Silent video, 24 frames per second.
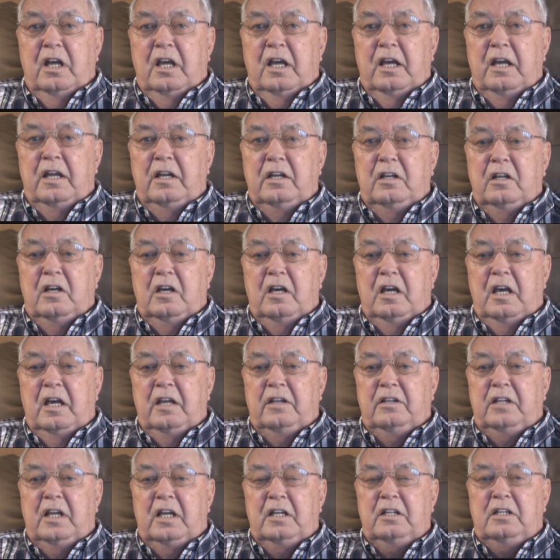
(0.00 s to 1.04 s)
And
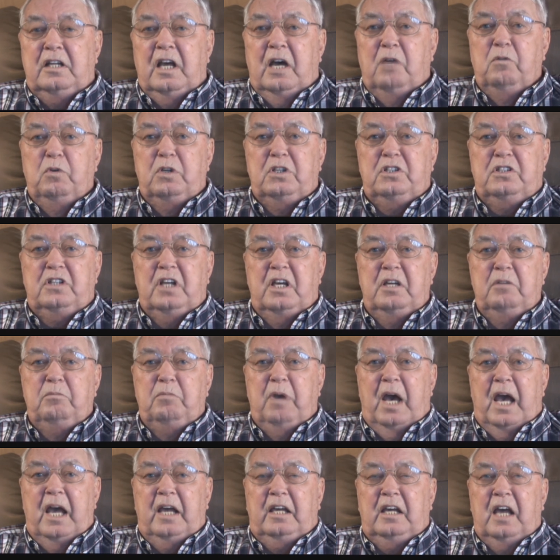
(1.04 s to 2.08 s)
at that time, we stayed
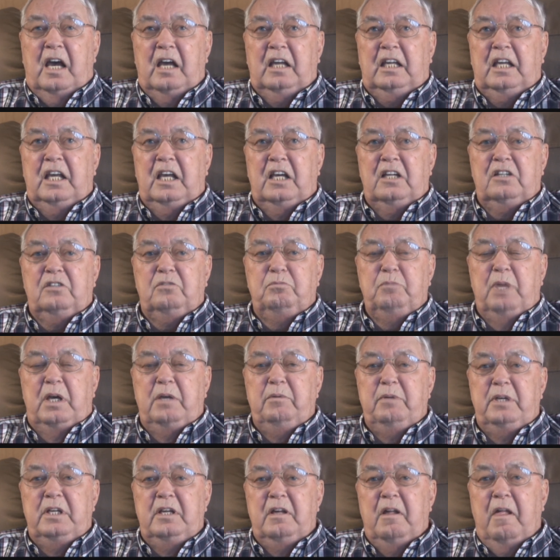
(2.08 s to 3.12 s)
back, I guess,
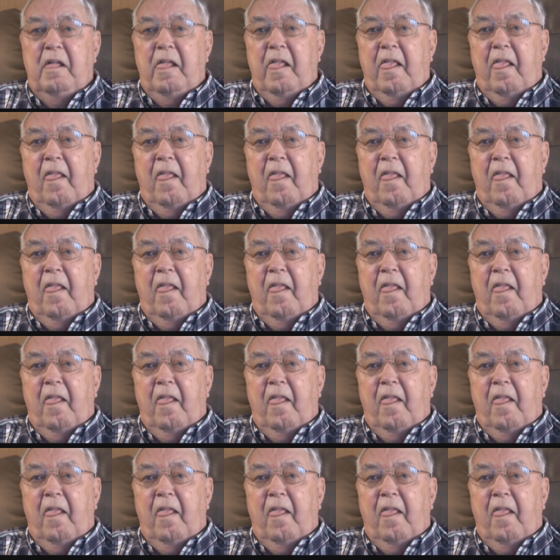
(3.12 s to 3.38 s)
maybe